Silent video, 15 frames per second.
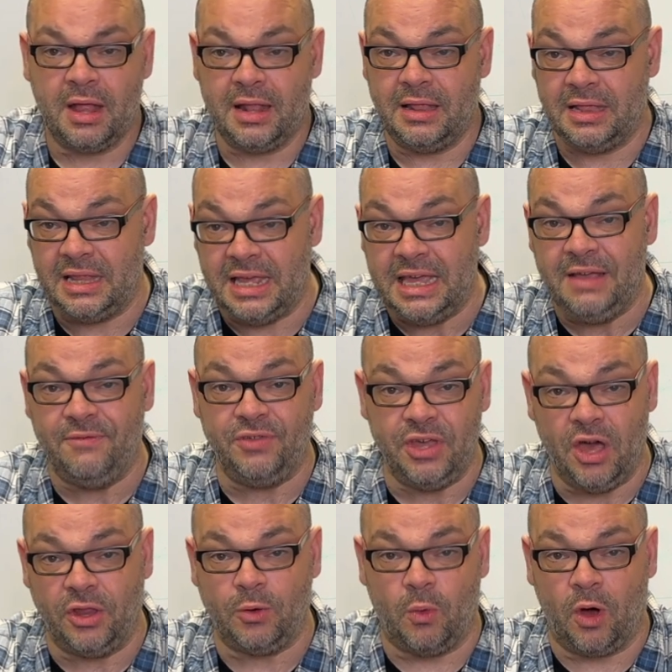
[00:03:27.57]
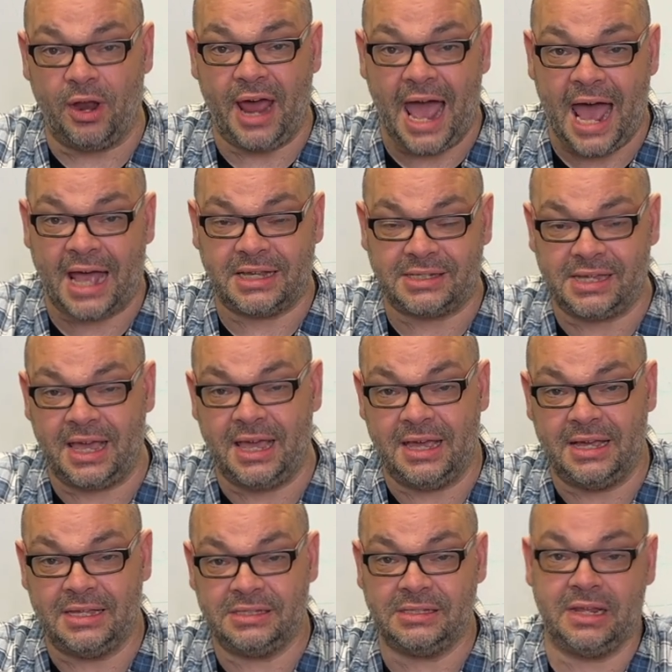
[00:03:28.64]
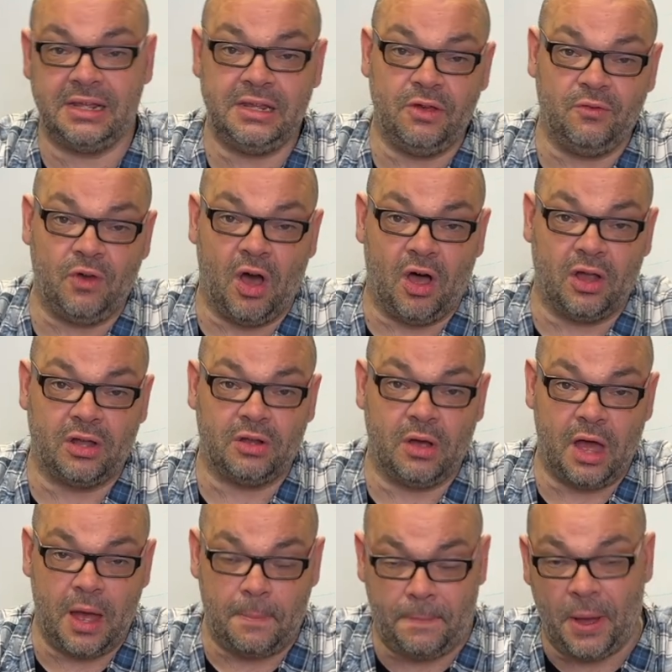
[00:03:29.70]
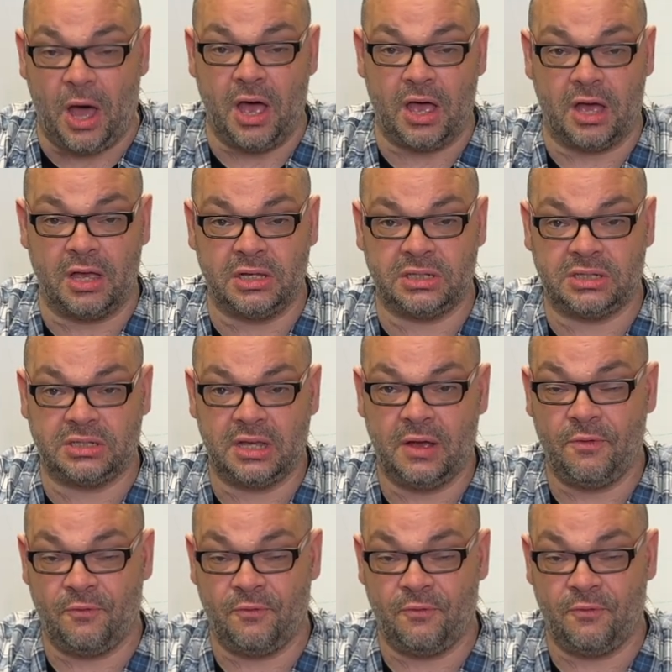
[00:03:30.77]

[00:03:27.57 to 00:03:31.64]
leave the other one as is, and then you've got a purse